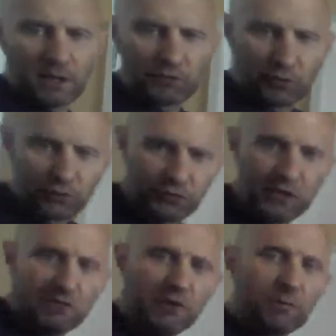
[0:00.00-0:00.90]
And so,
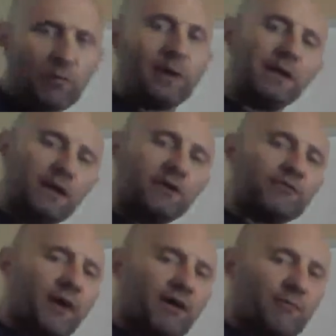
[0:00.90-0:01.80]
Stephen, your point, it
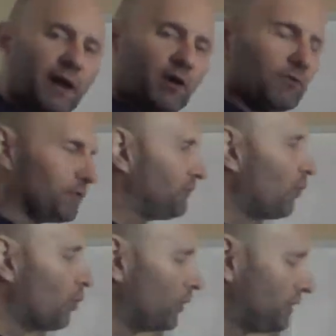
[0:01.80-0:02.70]
is 5 pi over
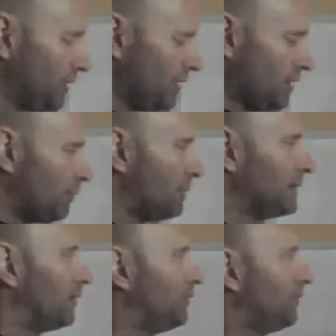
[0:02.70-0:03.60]
4, but
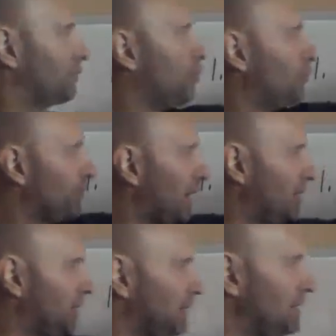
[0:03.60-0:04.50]
because this goes
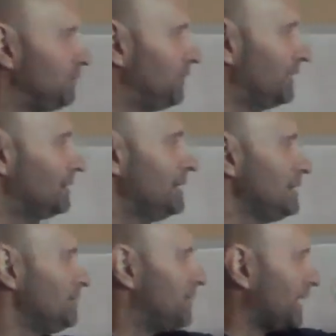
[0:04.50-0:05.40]
on
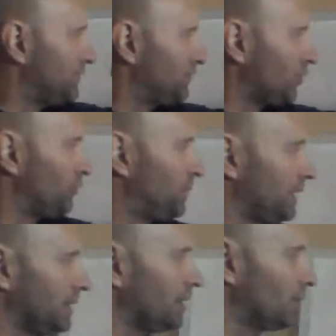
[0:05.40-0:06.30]
infinitely, that starts
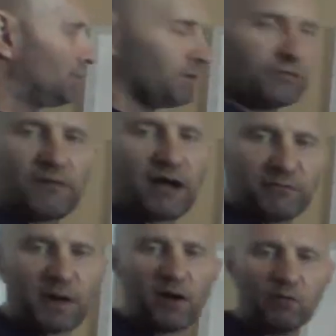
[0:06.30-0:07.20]
picking up this
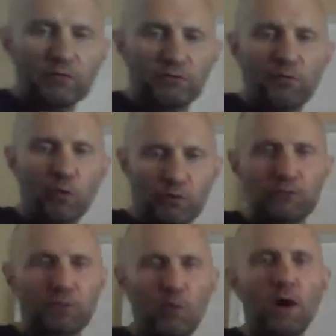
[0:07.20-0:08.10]
5 pi over 4
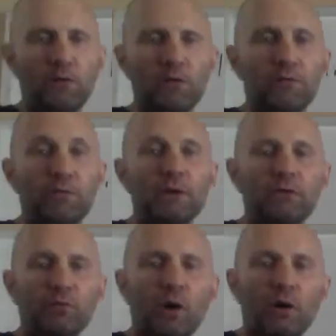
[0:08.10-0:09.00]
from quadrant 3
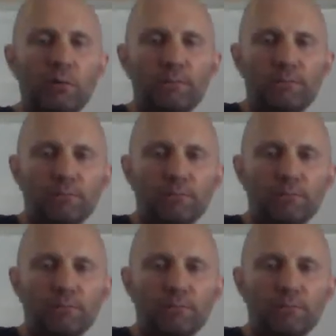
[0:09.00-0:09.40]
as well.